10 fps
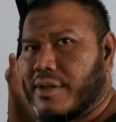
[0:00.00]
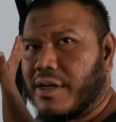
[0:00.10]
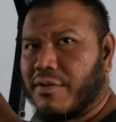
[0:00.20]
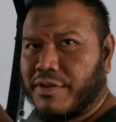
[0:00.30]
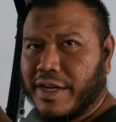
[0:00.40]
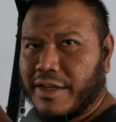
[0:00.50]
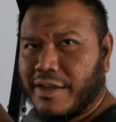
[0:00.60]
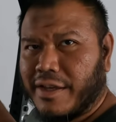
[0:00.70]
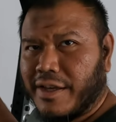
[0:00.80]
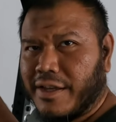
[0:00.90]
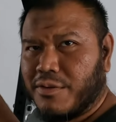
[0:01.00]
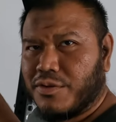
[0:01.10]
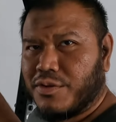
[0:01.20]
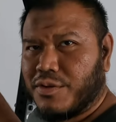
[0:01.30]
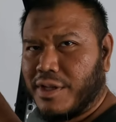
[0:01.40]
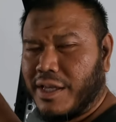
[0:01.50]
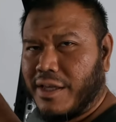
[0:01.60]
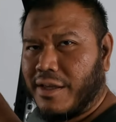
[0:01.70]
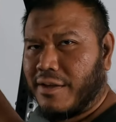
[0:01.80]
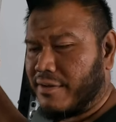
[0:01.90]
half rack and also
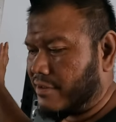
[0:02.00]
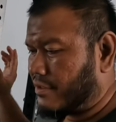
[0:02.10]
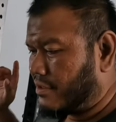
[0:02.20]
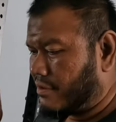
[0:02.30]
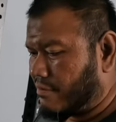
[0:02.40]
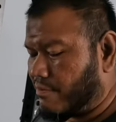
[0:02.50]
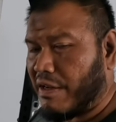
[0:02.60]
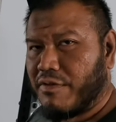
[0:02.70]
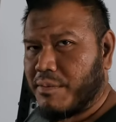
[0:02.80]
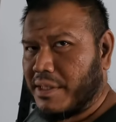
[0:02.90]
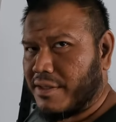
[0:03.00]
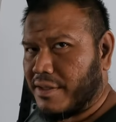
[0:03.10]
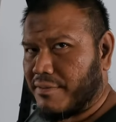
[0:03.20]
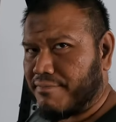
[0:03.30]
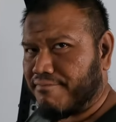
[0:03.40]
the platform insert